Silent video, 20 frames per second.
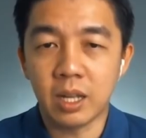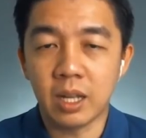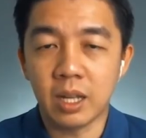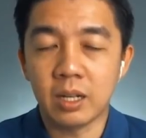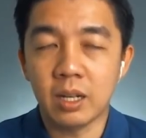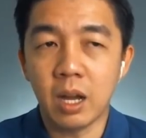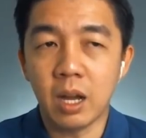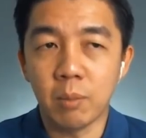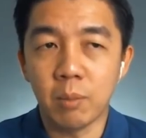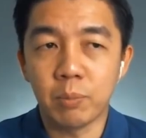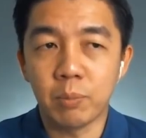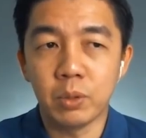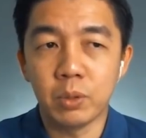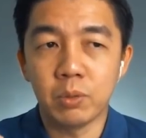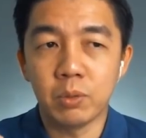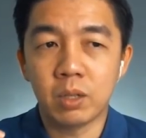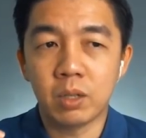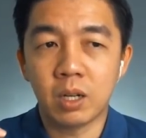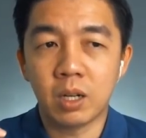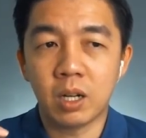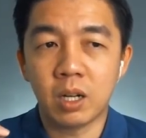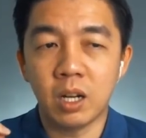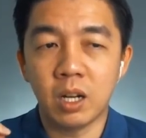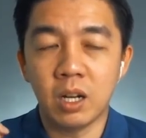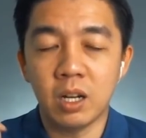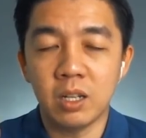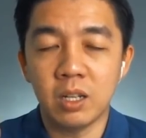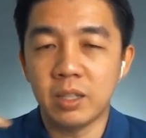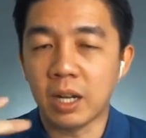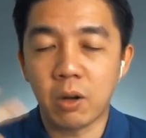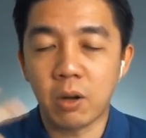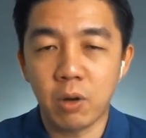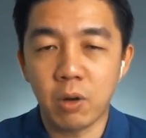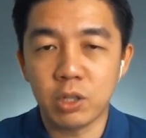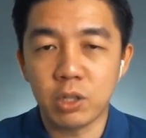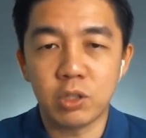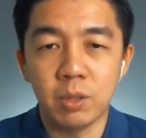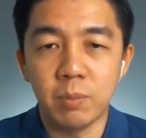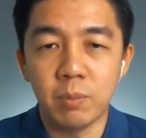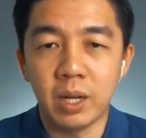that helped you clear that
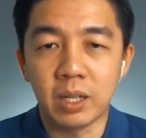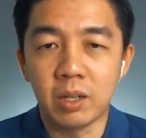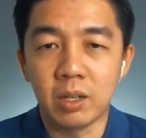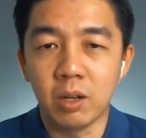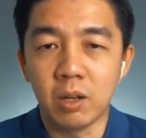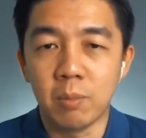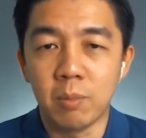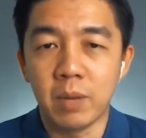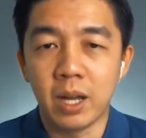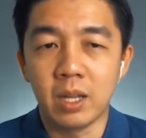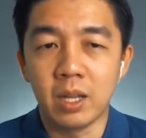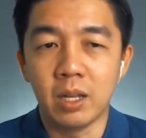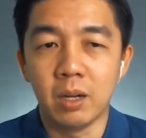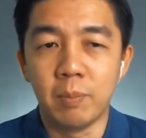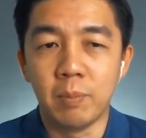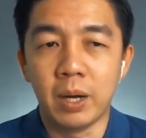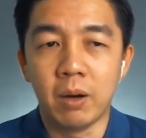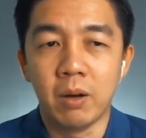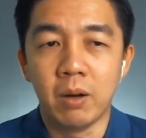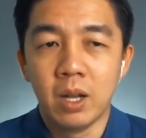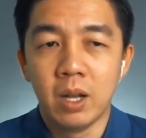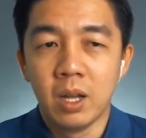question mark in your mind about